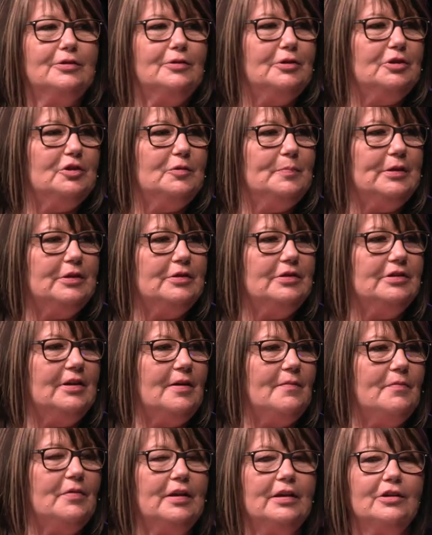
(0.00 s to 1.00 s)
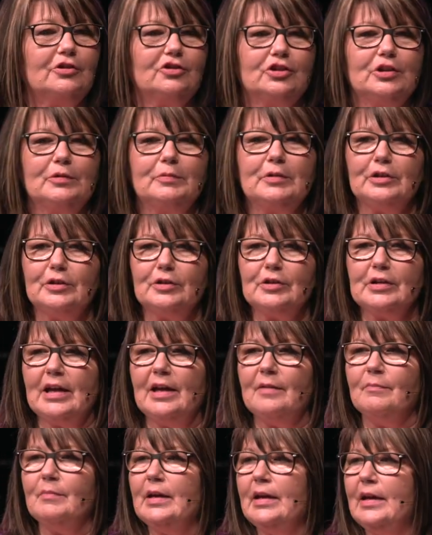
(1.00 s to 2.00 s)
or spills something, she will look
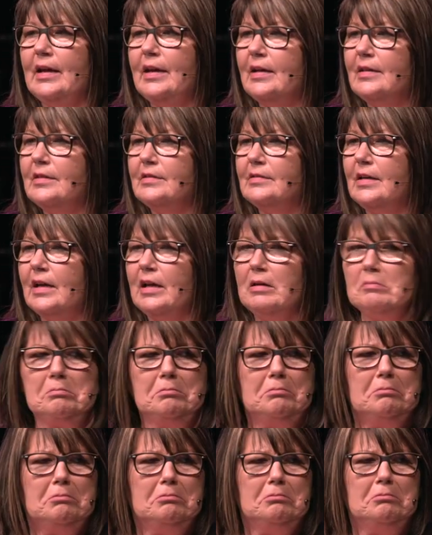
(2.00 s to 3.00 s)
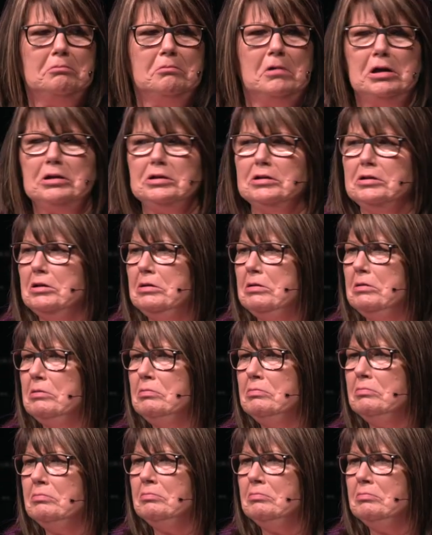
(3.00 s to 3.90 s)
at me and say, "What do?"